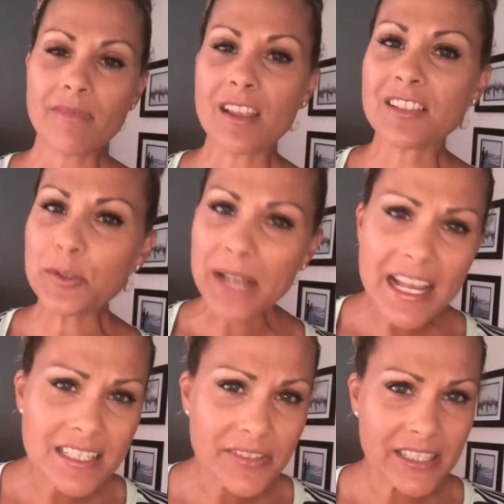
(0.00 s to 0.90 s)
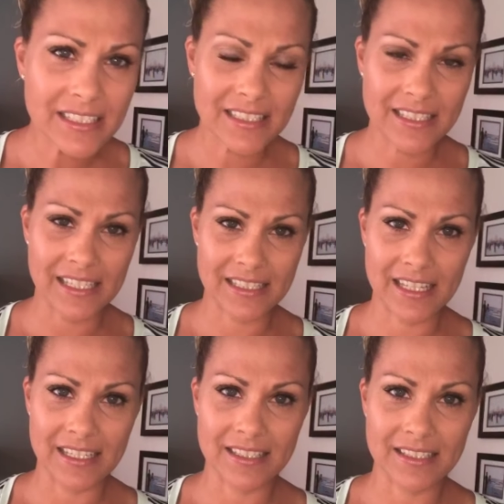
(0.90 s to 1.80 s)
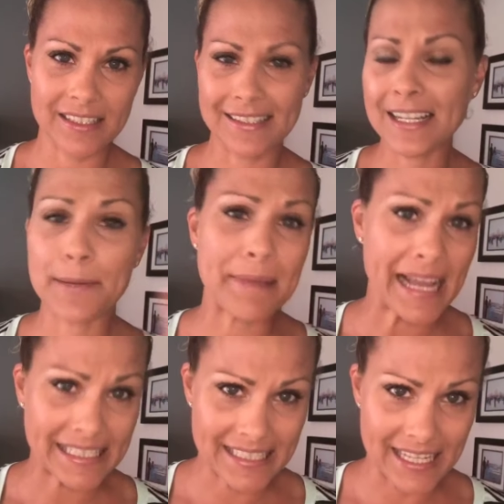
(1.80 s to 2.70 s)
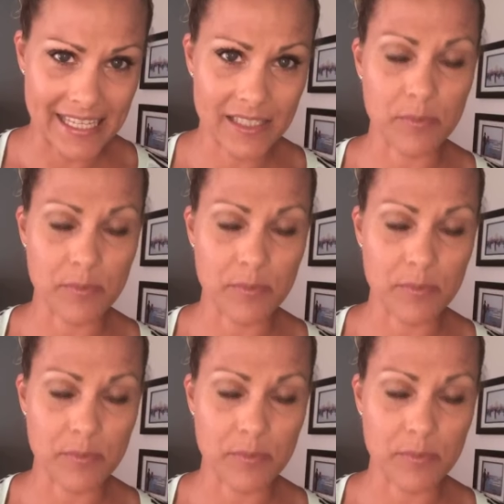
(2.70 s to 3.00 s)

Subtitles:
So it has a very distinct scent. It's not a bad scent,